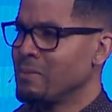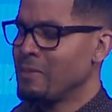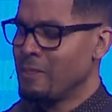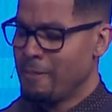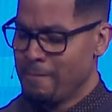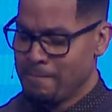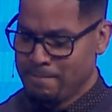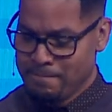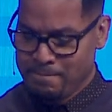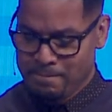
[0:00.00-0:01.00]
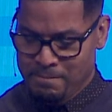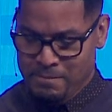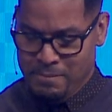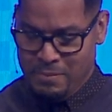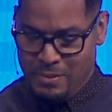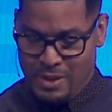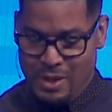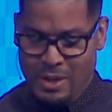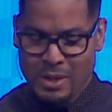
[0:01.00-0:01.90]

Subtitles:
Nothing is said.